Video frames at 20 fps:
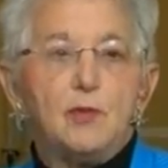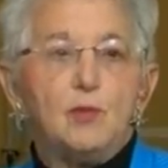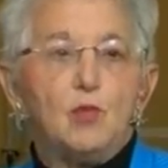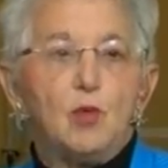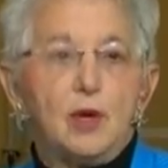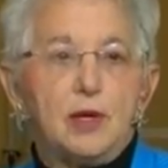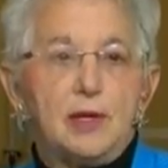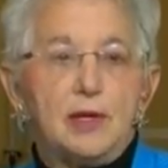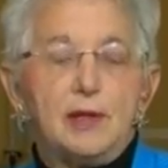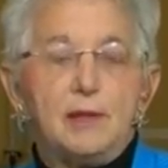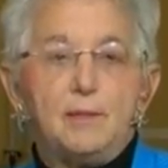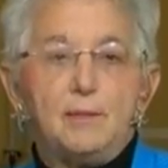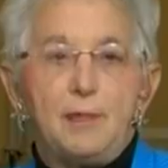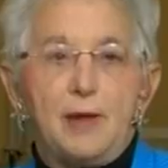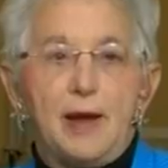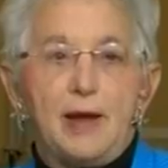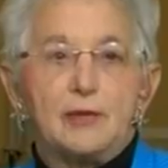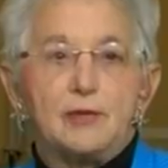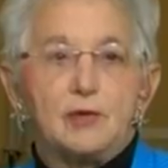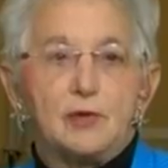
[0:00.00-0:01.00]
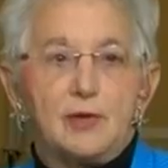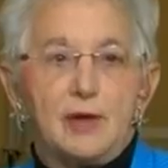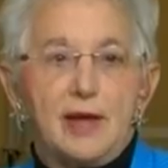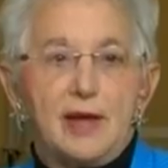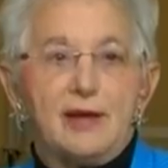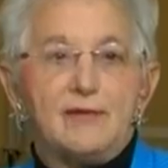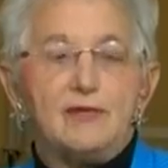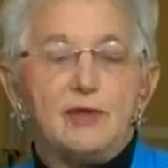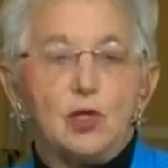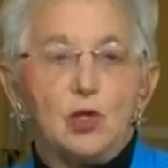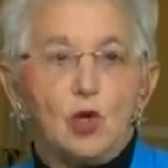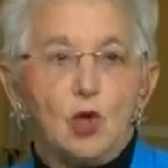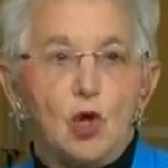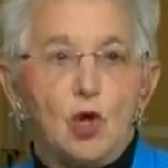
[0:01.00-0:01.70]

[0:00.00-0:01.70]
and what impact they're having